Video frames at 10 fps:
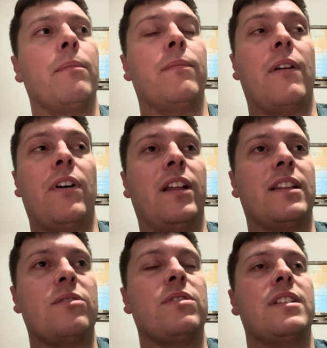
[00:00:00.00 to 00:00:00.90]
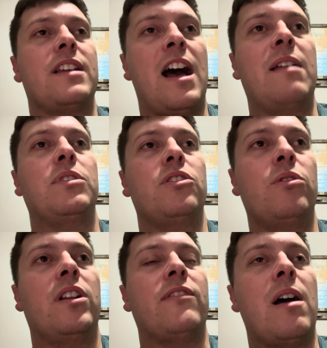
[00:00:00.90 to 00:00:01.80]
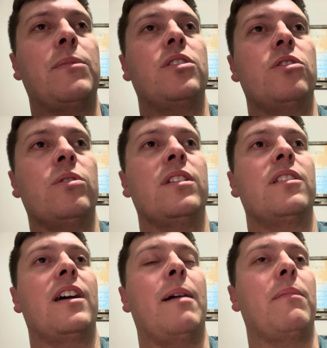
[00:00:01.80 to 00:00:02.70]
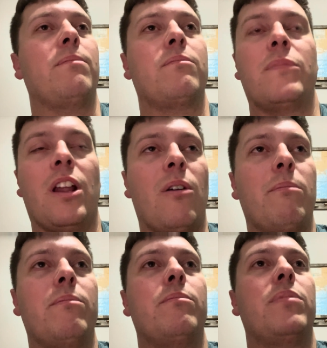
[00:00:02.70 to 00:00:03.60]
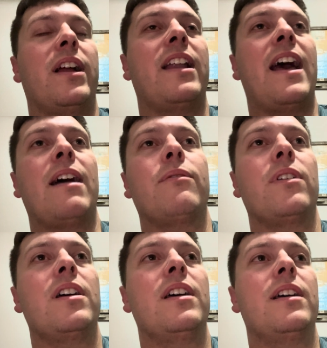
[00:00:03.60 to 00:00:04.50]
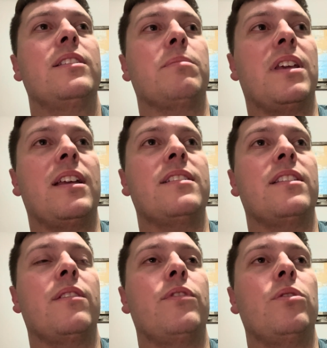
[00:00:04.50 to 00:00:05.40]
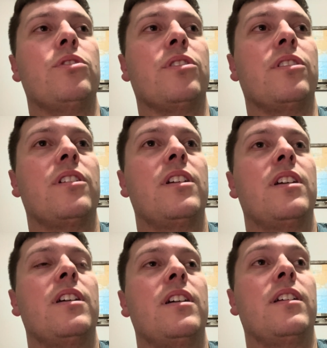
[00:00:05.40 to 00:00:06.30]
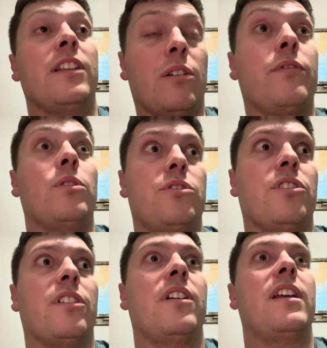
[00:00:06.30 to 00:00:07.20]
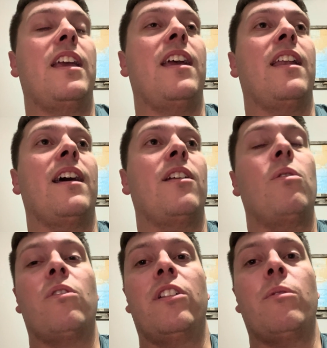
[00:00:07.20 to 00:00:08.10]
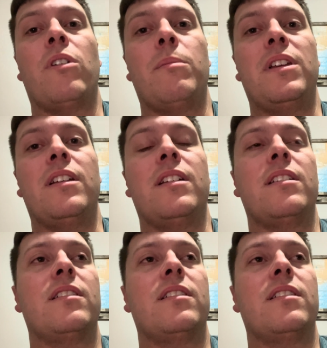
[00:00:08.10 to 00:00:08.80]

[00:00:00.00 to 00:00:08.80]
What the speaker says: I felt like this was the time to do it. If I'm to do it, I'm planning to have some kids in the future, near future, and I don't really want to be